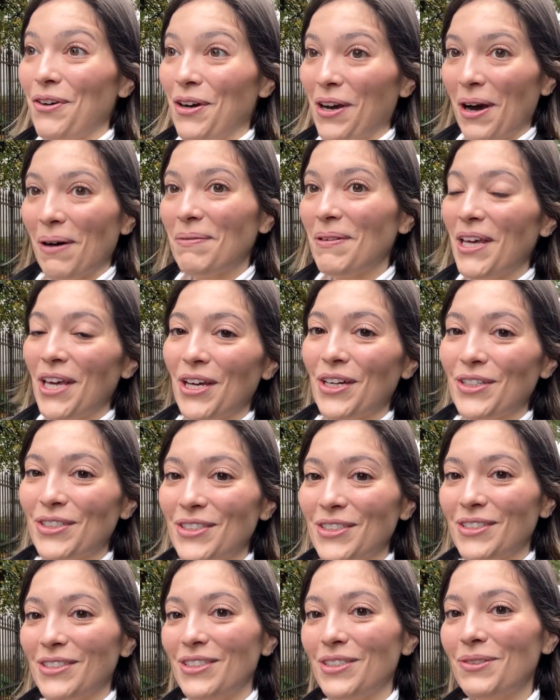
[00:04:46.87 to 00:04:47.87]
you come
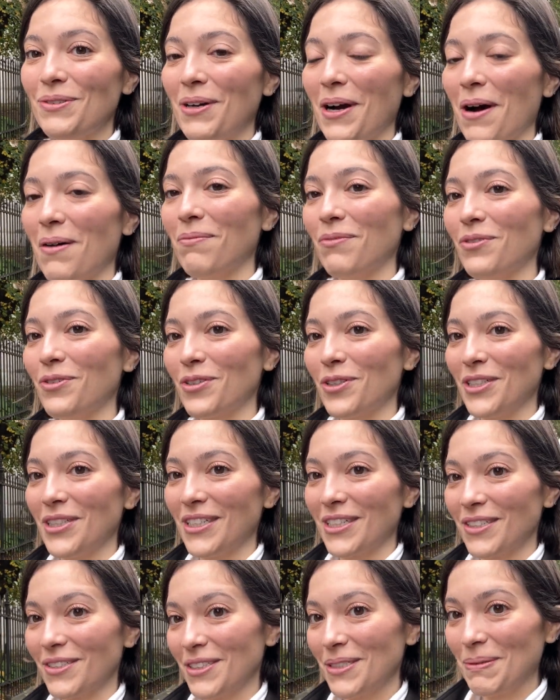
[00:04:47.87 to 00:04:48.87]
here, do come for
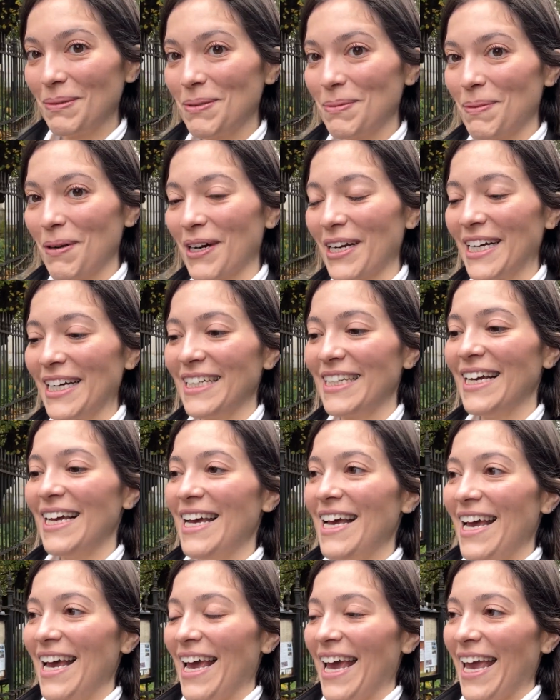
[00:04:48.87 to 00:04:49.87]
the Christmas market
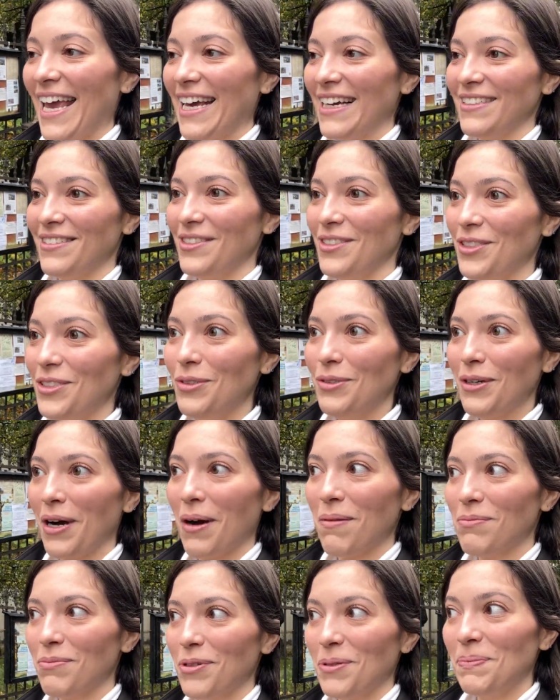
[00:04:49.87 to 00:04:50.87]
and do
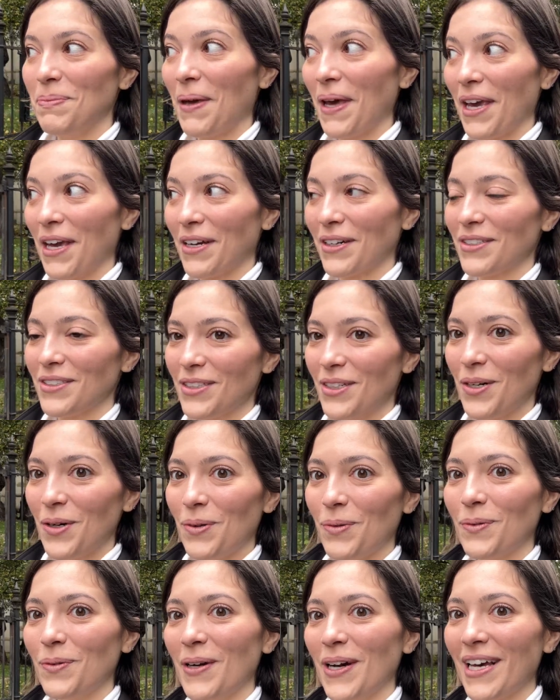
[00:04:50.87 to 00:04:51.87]
come prepared
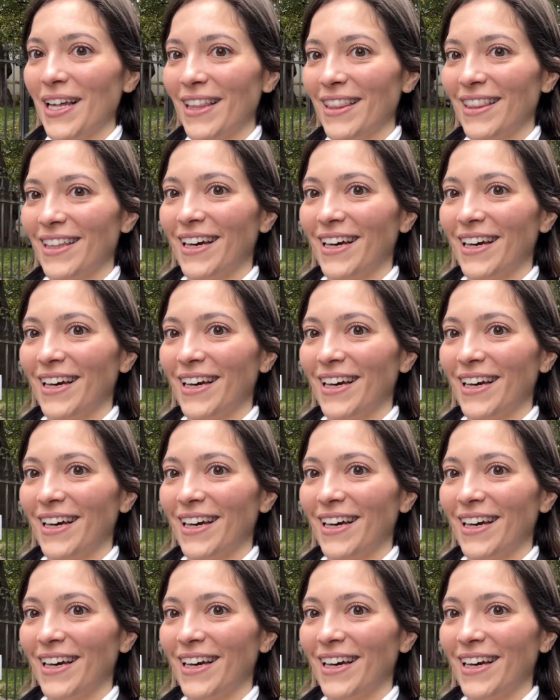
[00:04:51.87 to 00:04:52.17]
with